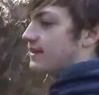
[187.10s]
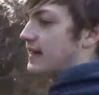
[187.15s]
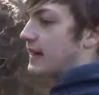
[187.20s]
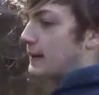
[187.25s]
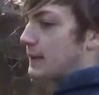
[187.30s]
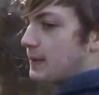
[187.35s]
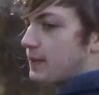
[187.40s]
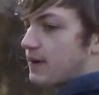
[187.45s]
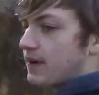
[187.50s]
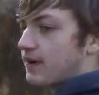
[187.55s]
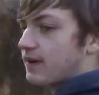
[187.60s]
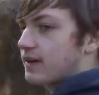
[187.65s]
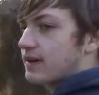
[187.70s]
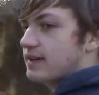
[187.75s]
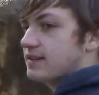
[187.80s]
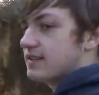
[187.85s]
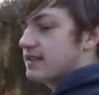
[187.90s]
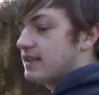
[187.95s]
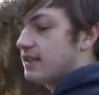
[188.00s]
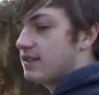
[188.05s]
the capybara
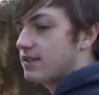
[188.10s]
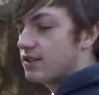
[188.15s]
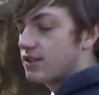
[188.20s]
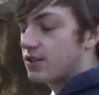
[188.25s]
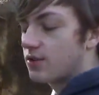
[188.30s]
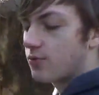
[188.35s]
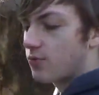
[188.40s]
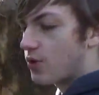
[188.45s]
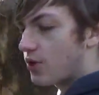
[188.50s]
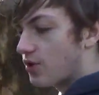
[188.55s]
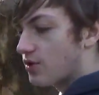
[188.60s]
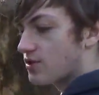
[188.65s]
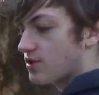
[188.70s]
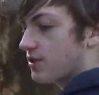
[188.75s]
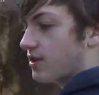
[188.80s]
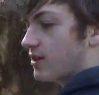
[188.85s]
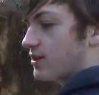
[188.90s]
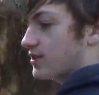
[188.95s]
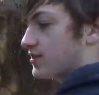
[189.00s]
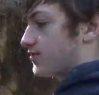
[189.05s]
is the world's
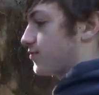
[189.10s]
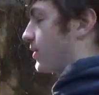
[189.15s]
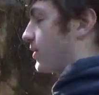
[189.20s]
largest